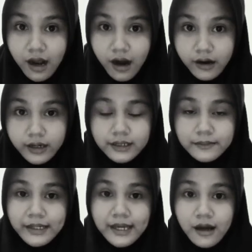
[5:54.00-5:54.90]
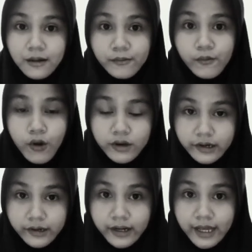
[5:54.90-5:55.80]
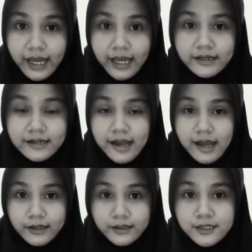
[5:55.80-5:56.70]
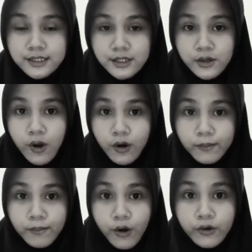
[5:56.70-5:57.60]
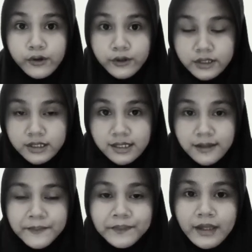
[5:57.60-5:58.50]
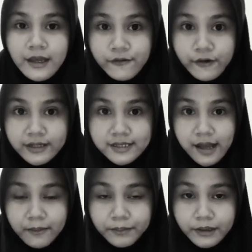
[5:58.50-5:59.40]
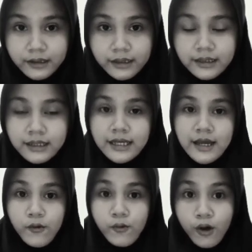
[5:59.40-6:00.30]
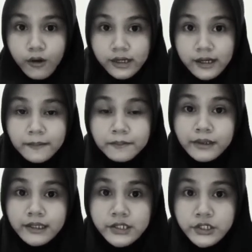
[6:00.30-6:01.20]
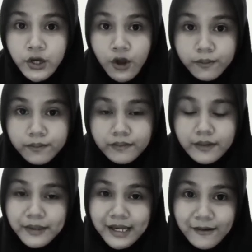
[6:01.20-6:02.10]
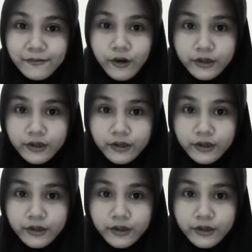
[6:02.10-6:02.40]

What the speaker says: er become walker, and then two or more roots. For example, Walk plus shop become